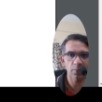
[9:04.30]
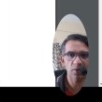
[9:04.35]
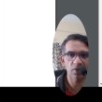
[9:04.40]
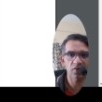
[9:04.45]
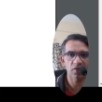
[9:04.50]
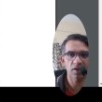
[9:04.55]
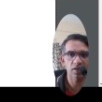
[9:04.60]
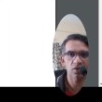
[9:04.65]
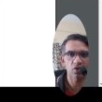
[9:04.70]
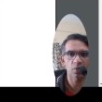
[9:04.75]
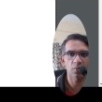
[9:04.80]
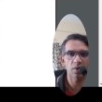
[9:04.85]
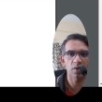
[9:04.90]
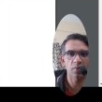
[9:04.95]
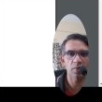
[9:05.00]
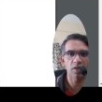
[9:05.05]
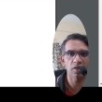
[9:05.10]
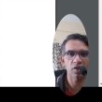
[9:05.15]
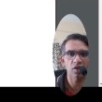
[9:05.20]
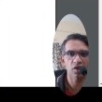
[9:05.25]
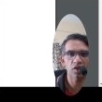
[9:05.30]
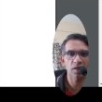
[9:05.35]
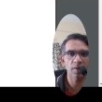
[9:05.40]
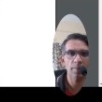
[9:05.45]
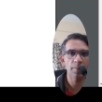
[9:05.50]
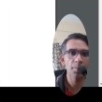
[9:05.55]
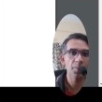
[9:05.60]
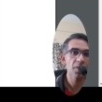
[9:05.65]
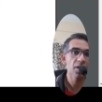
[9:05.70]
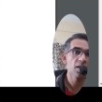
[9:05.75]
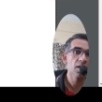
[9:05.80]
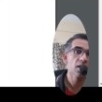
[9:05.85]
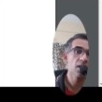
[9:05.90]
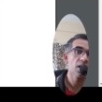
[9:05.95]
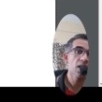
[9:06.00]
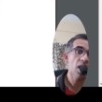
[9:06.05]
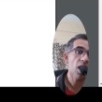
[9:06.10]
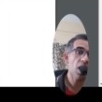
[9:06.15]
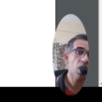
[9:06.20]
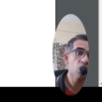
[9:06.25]
preference optimization.
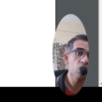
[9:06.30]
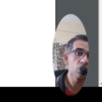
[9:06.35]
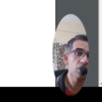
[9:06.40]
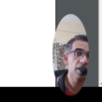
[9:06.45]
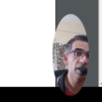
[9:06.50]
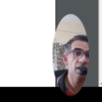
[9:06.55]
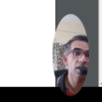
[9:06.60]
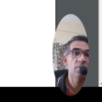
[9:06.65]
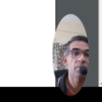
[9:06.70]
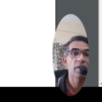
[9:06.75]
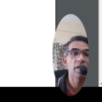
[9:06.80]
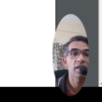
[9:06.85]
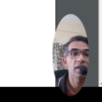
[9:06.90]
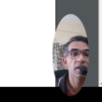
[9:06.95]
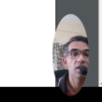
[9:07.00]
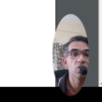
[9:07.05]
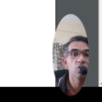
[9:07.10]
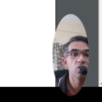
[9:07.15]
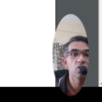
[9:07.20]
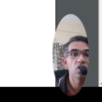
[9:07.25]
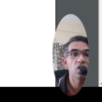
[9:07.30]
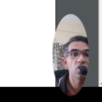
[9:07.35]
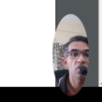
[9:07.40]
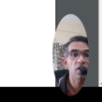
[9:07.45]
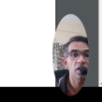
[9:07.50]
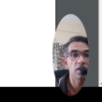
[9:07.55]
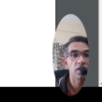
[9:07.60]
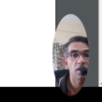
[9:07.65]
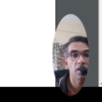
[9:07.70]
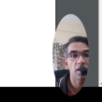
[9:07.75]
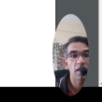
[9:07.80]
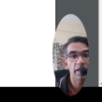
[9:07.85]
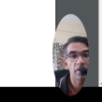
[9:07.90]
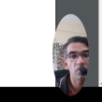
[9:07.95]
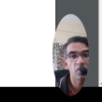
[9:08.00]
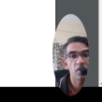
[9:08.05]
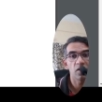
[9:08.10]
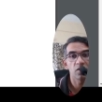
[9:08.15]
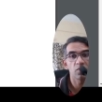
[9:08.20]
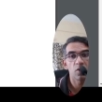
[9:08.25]
How they are making use of other
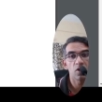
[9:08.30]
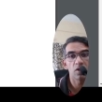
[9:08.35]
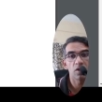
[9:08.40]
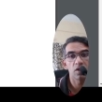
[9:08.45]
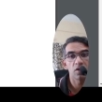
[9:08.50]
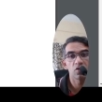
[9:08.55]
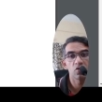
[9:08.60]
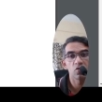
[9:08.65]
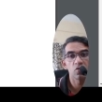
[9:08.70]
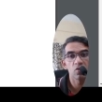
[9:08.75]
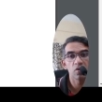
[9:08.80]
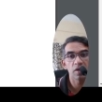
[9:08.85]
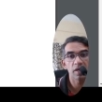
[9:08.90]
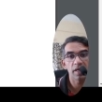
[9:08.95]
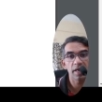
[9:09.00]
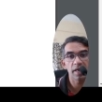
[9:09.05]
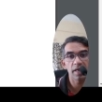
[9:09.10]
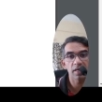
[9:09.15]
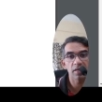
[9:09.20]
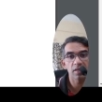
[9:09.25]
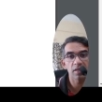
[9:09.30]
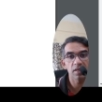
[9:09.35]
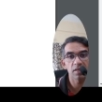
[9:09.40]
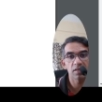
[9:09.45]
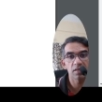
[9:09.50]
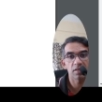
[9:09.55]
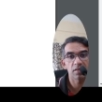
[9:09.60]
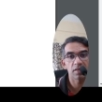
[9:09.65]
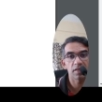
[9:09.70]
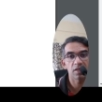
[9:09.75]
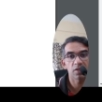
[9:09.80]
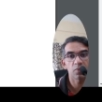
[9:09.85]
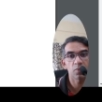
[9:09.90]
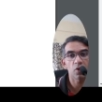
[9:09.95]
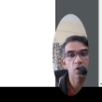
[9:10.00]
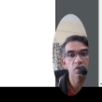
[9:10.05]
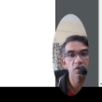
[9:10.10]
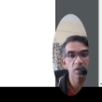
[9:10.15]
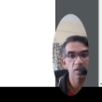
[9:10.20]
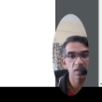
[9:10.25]
language models to create these
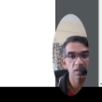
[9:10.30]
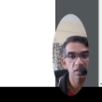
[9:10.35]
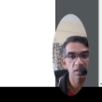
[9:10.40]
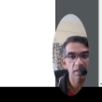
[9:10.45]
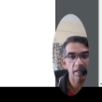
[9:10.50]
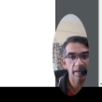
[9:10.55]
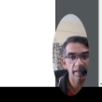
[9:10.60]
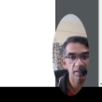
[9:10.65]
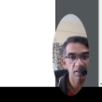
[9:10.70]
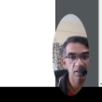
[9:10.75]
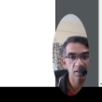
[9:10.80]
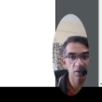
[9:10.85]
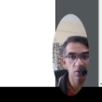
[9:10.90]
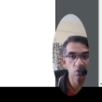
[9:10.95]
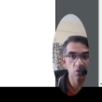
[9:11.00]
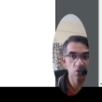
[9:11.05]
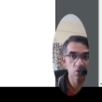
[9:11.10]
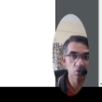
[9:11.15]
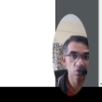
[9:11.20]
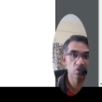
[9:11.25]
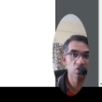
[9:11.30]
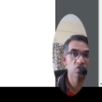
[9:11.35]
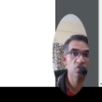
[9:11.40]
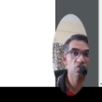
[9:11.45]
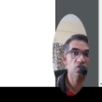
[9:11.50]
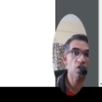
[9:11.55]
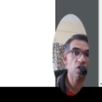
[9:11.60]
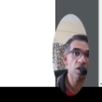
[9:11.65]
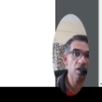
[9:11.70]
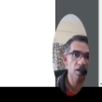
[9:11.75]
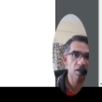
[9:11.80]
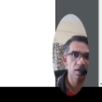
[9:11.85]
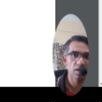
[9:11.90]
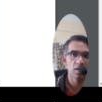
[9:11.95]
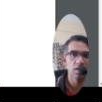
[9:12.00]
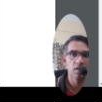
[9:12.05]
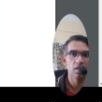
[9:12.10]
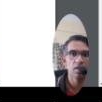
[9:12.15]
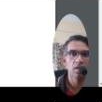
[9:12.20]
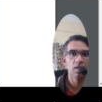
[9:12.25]
responses as ground truth for
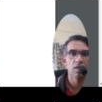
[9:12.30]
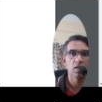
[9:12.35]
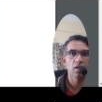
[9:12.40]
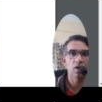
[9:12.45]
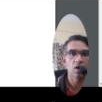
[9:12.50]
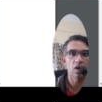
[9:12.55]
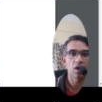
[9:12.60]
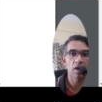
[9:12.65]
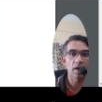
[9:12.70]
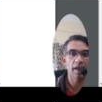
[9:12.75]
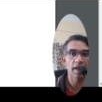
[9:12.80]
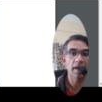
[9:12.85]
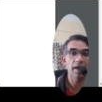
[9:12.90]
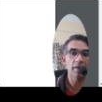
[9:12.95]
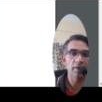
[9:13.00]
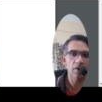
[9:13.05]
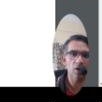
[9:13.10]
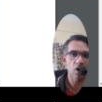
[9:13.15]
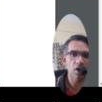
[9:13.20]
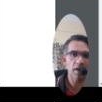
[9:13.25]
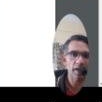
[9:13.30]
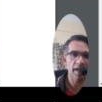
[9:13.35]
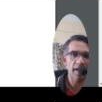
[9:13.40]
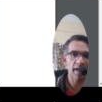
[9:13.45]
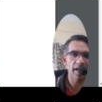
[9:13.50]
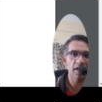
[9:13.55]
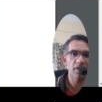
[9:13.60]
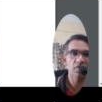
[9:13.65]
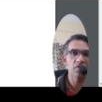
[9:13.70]
uh, or AI